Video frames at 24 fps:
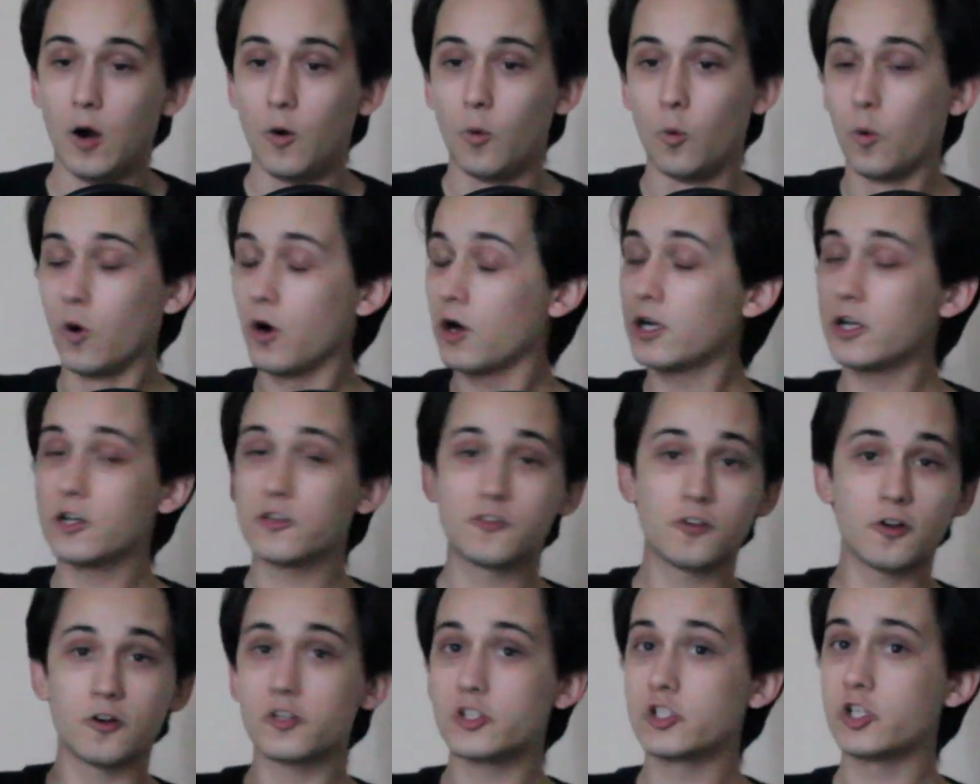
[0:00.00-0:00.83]
We're going to
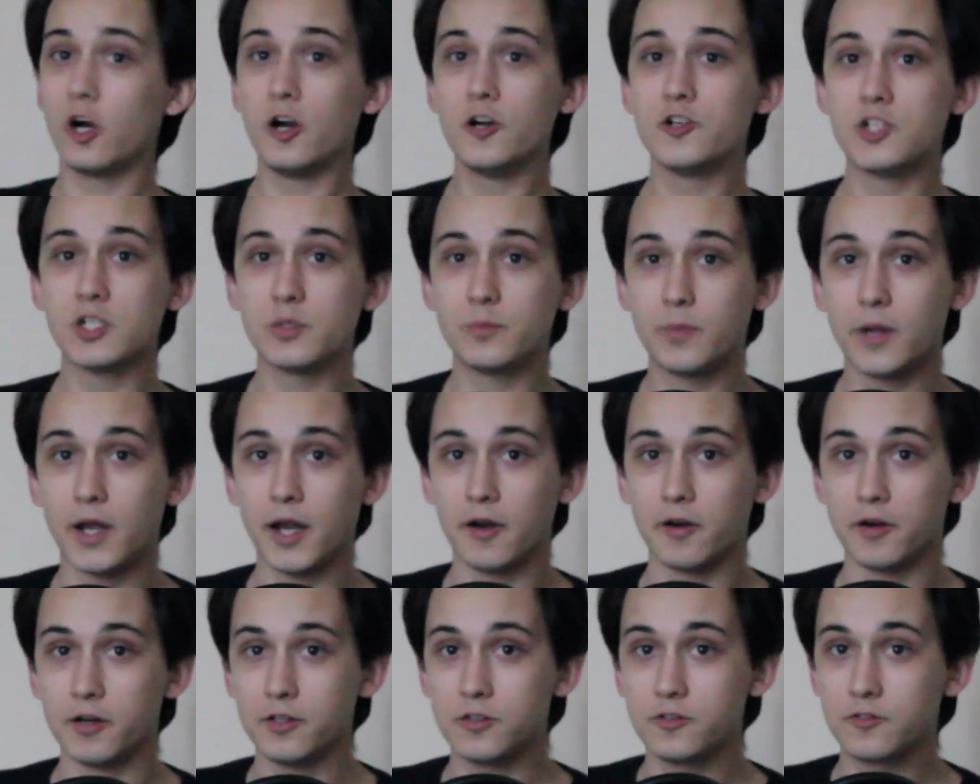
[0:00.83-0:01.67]
start charging
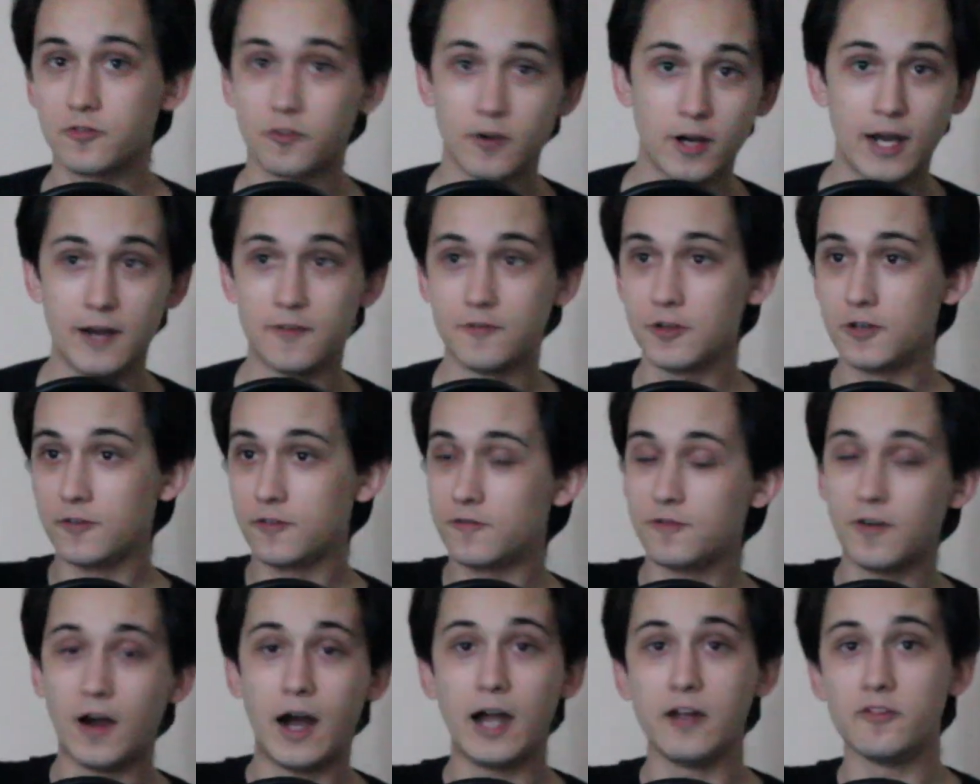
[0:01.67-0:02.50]
parents for every
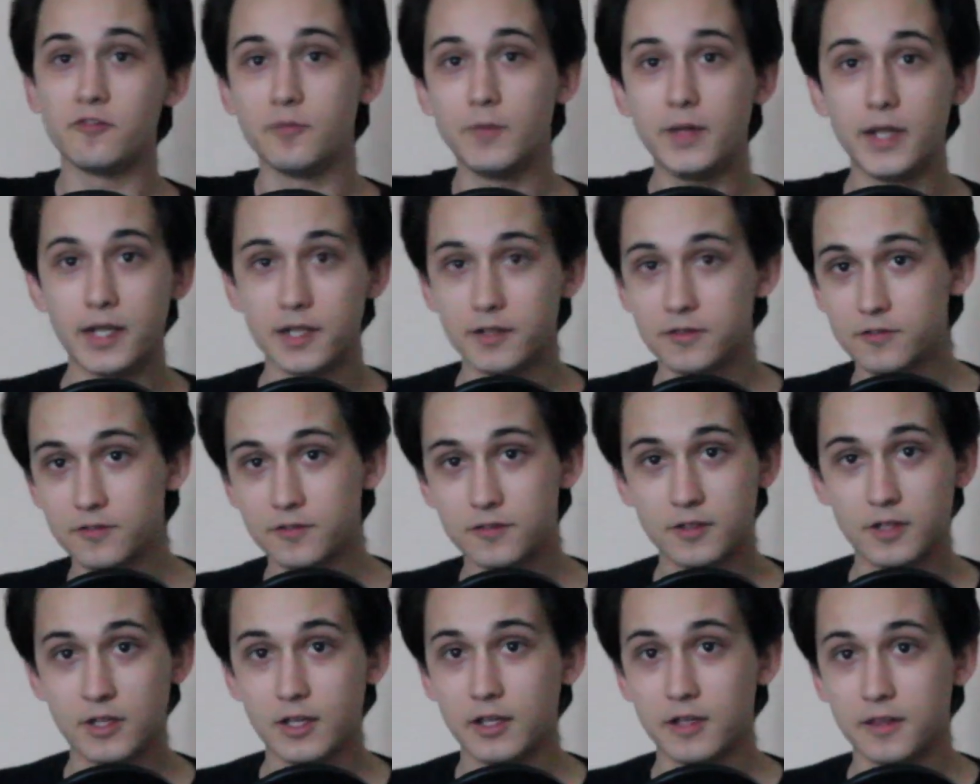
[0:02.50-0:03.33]
5
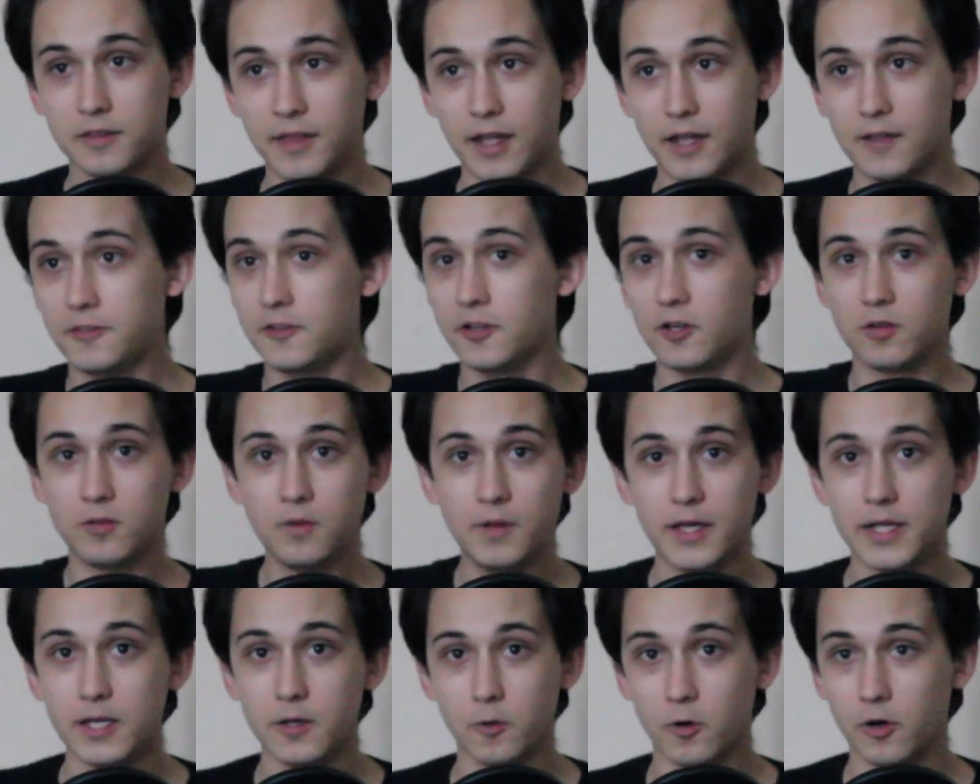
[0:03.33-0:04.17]
minutes that they're
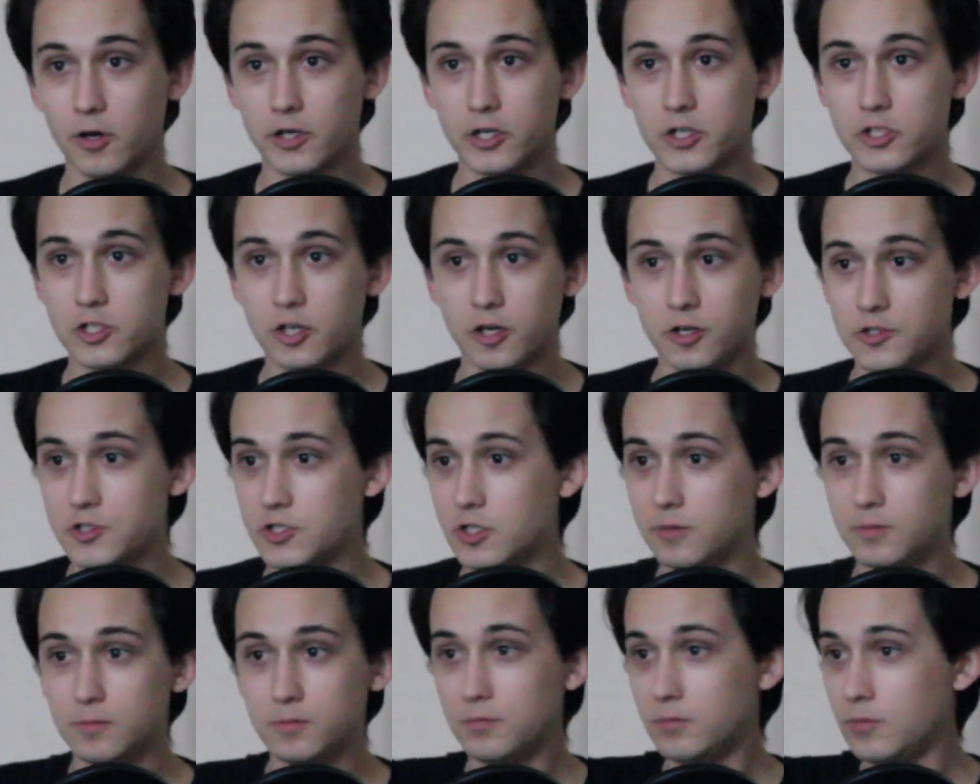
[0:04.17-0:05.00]
late. We're going to charge
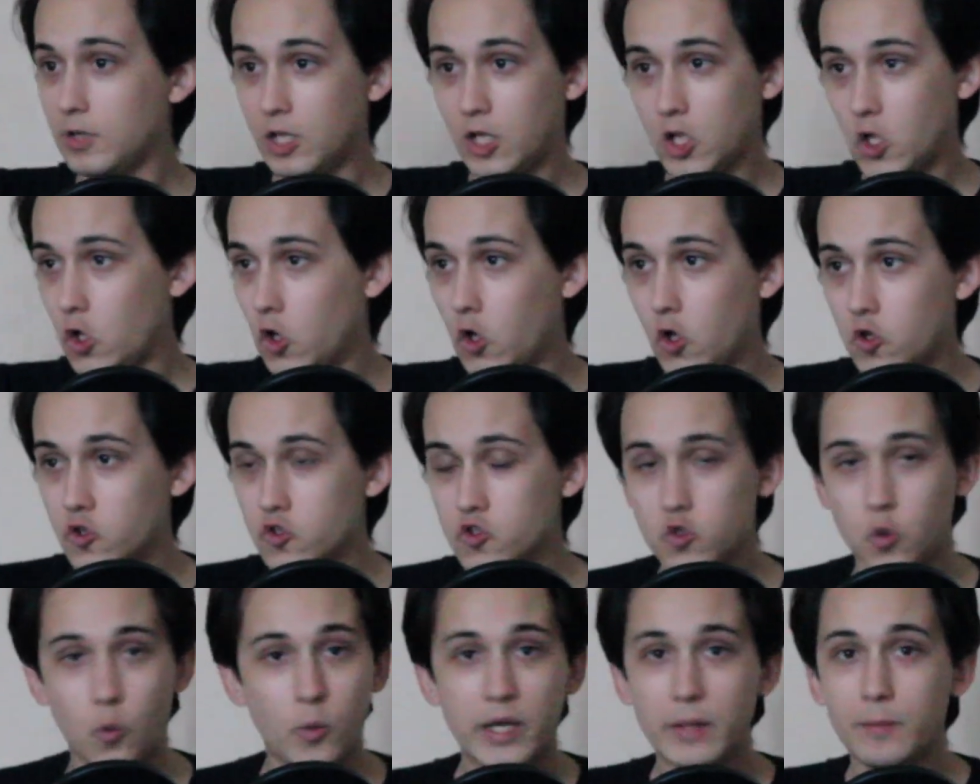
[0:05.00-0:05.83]
them
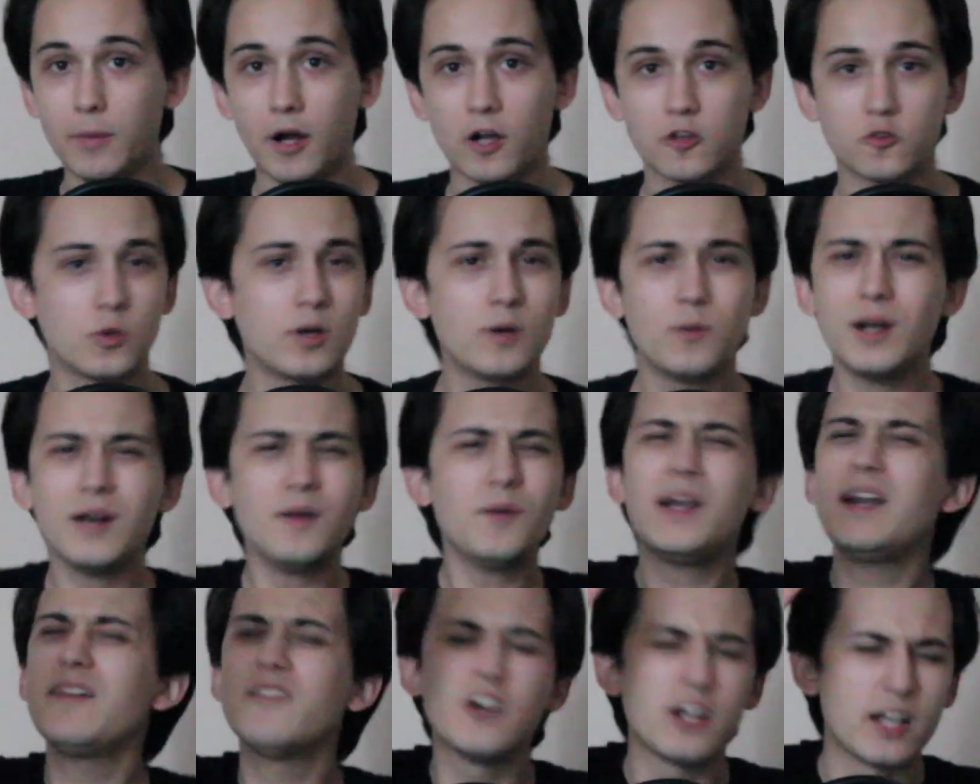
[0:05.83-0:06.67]
$20,
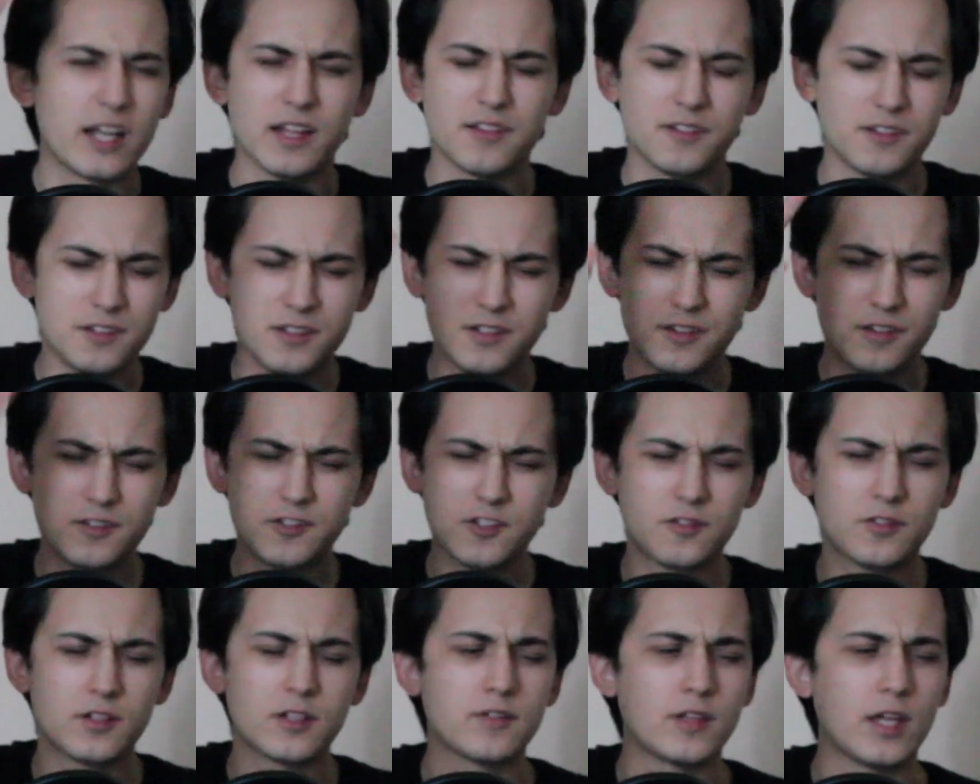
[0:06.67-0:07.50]
whatever it is. It's
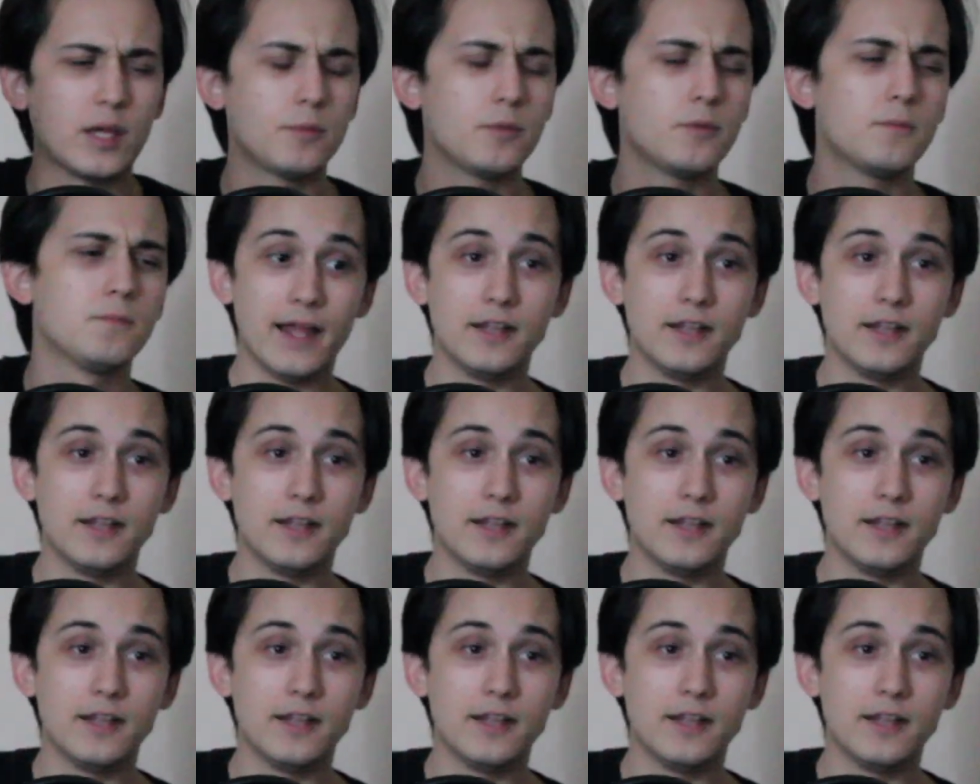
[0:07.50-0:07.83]
just an example.